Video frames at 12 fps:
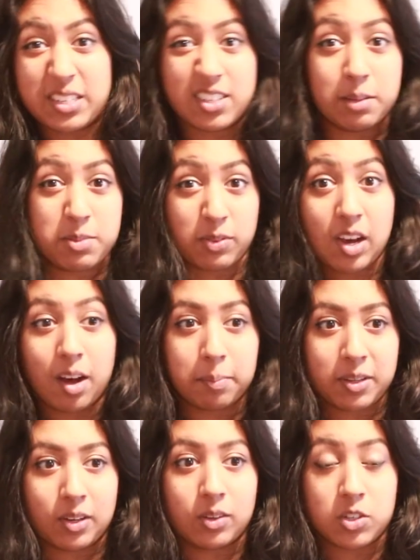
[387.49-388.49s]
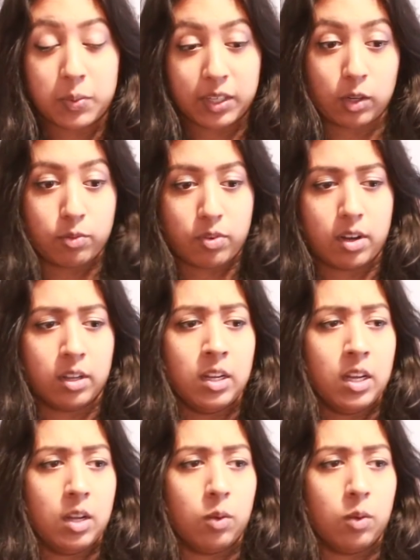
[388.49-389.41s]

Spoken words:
in terms of cup, you know, do I go for a